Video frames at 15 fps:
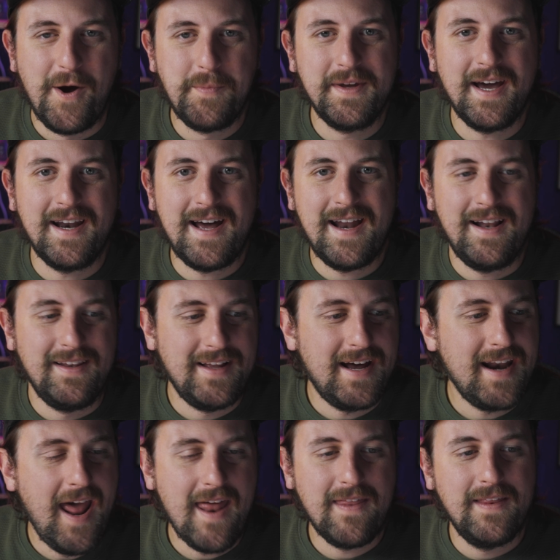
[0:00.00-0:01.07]
Hope you got a
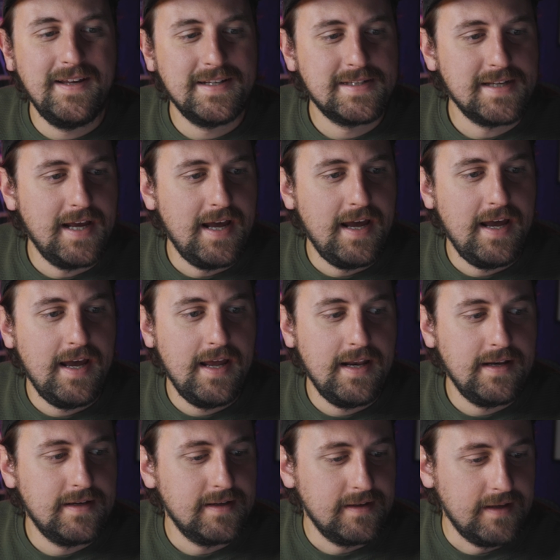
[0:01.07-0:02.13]
lot out of this,
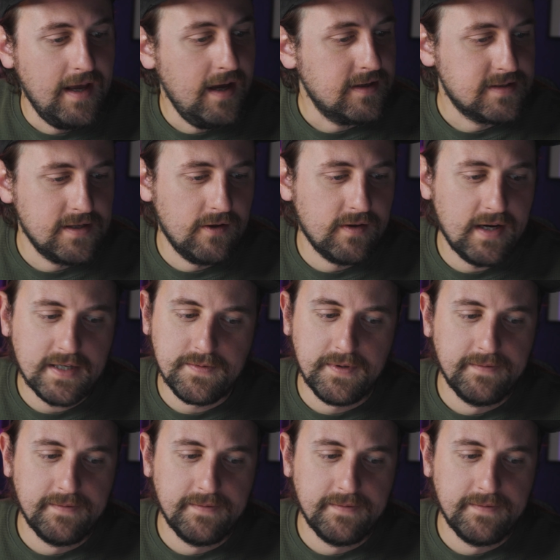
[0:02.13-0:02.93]
and yeah, see you on the next